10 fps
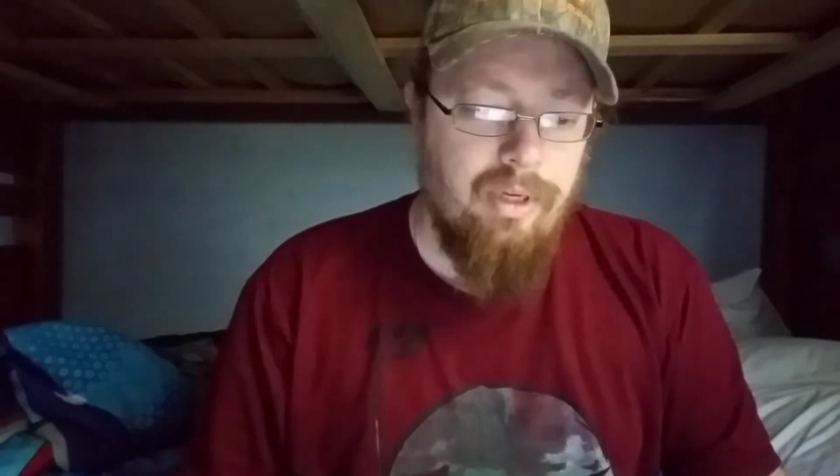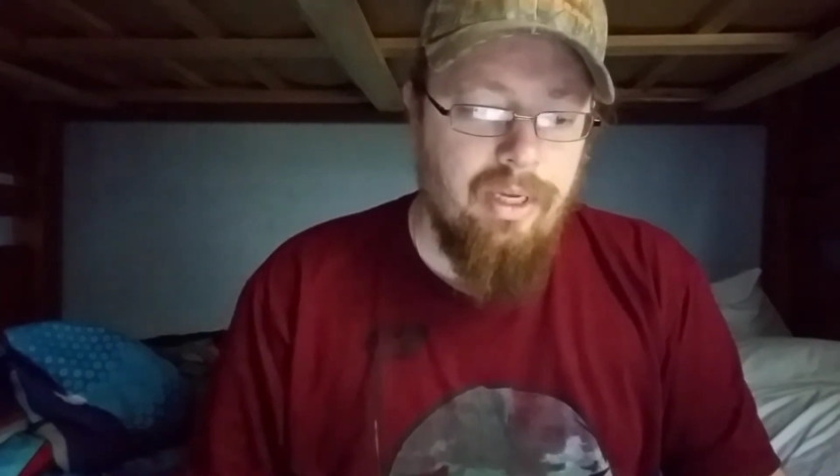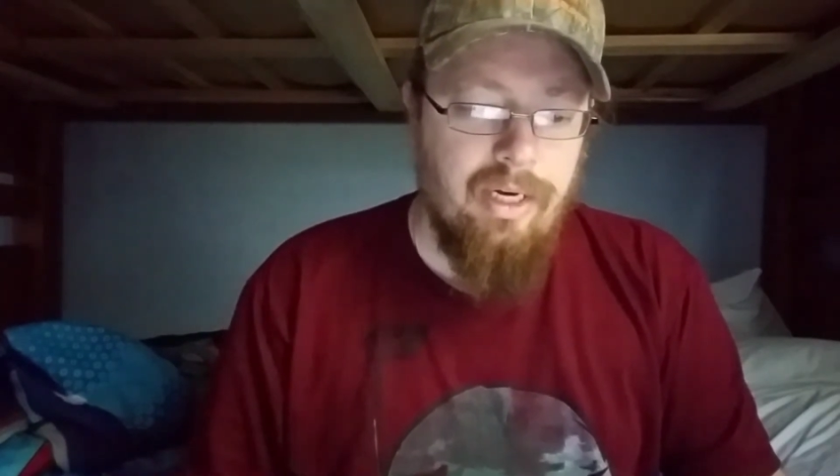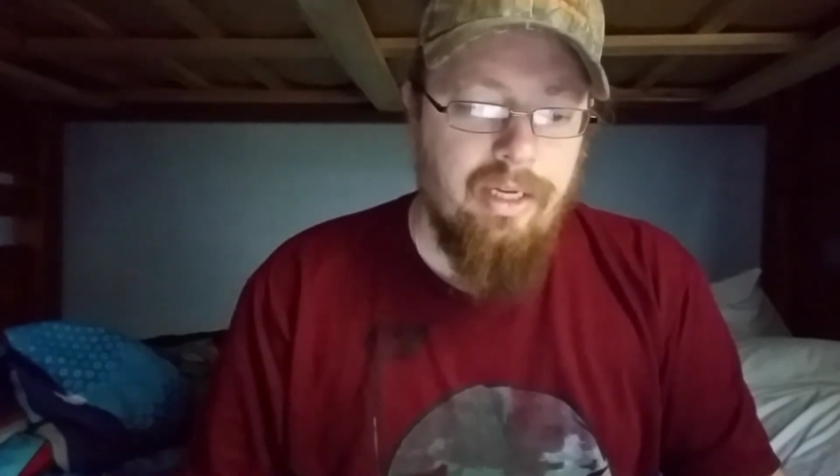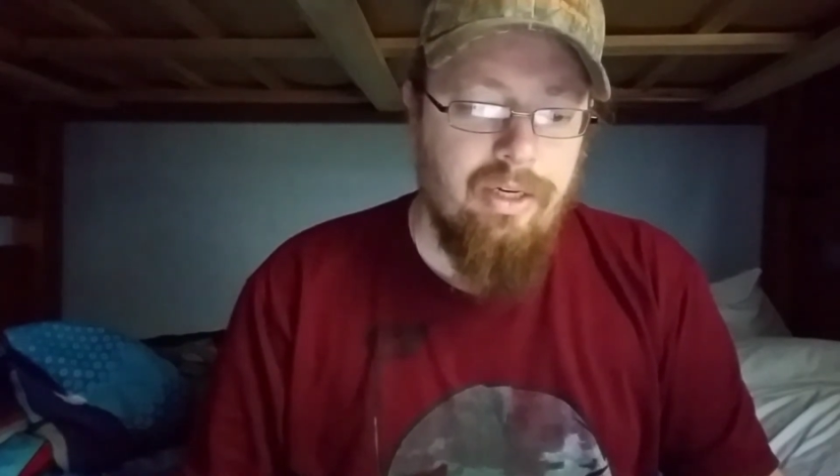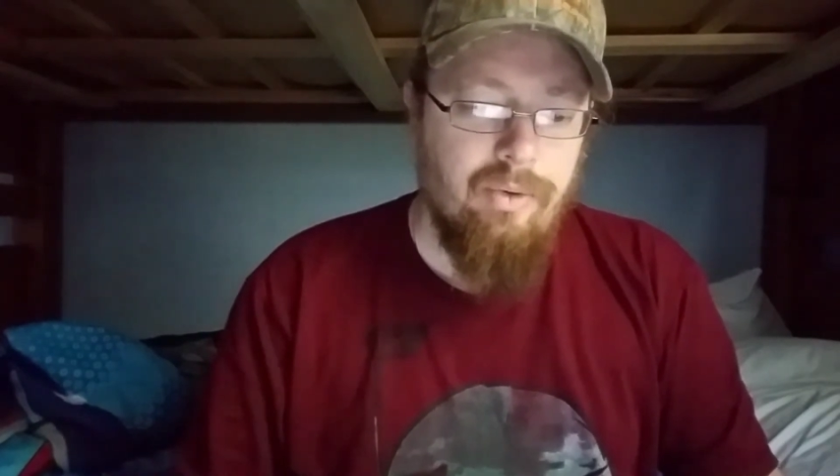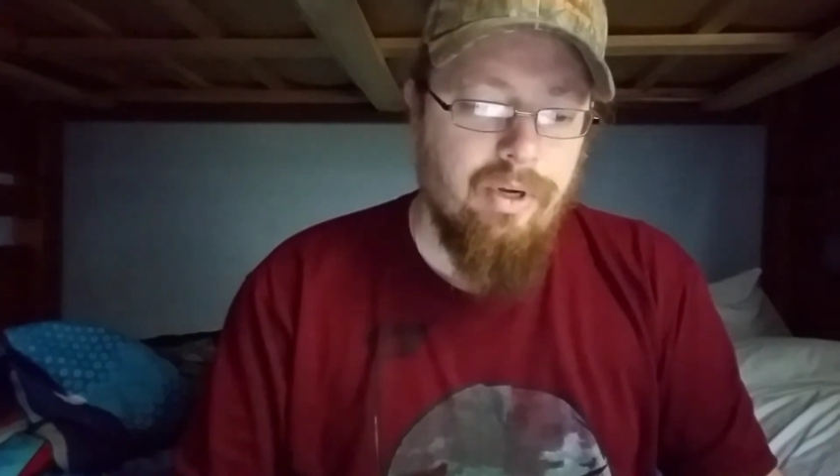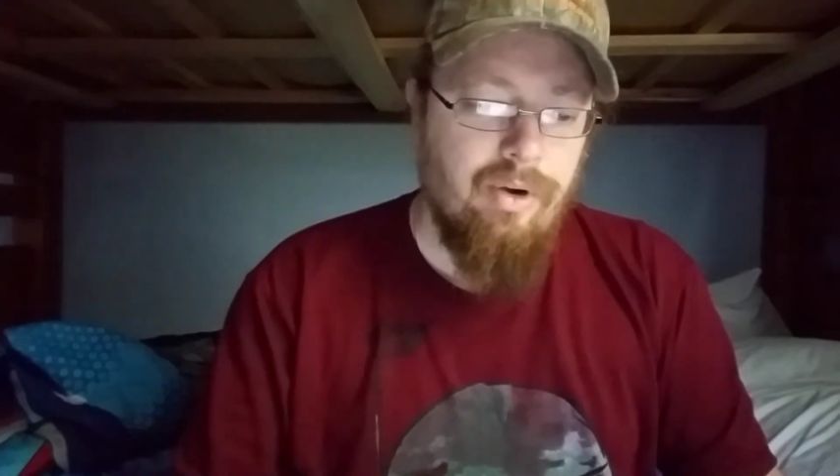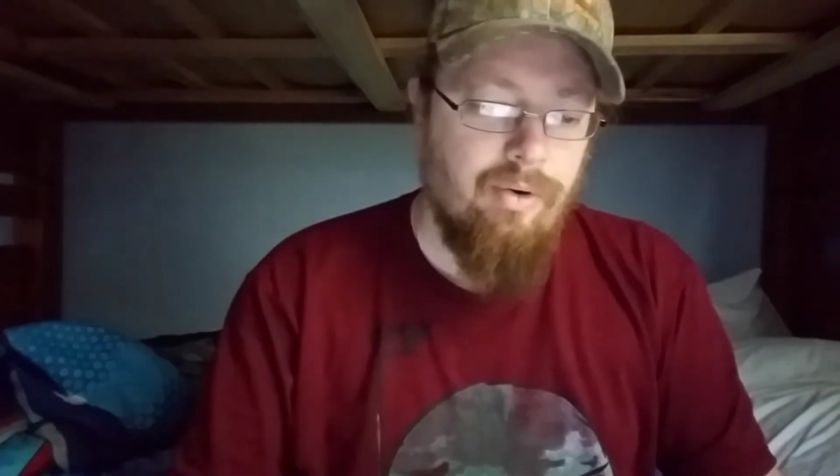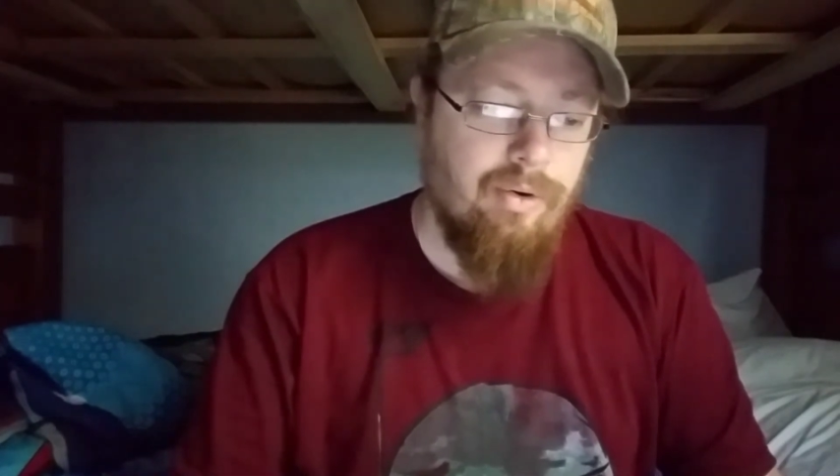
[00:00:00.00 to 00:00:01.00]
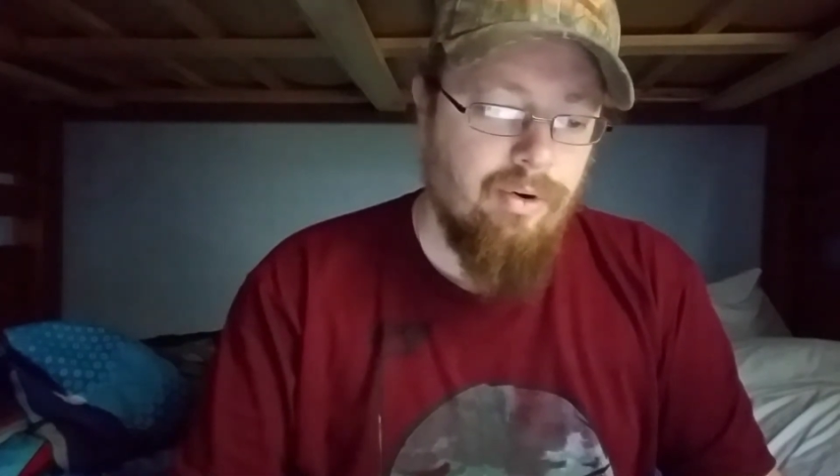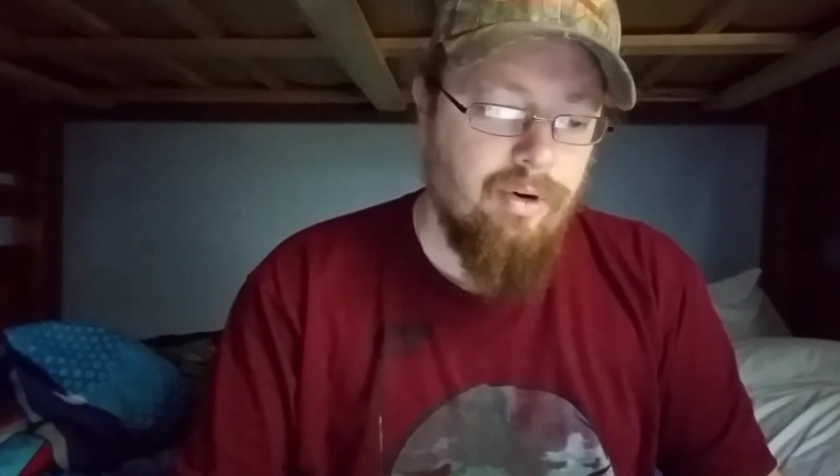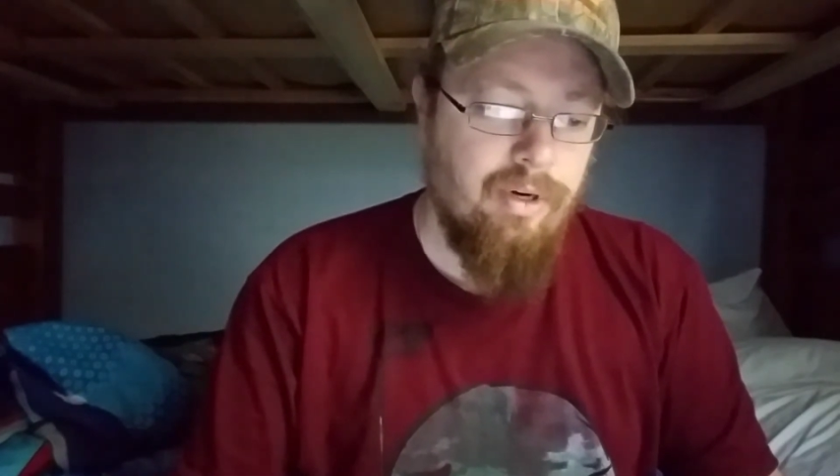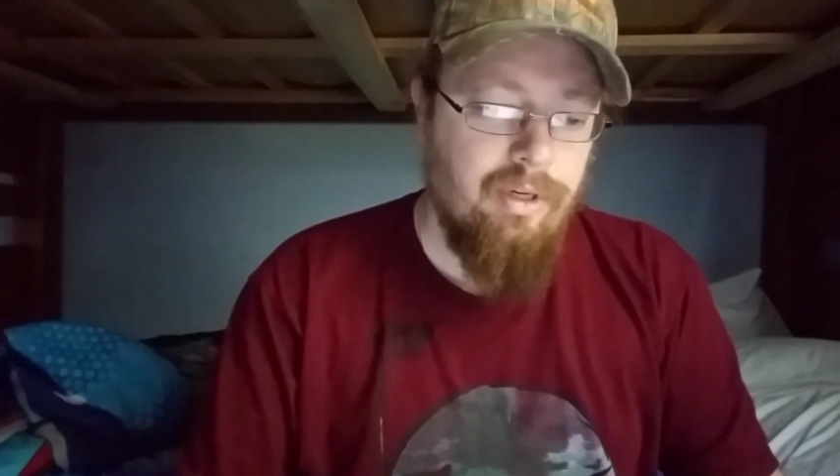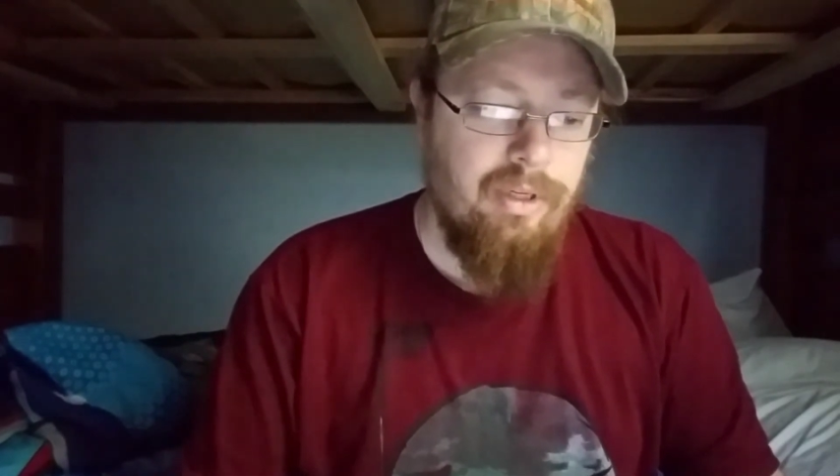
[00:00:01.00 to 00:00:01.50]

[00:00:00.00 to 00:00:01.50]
getting into a car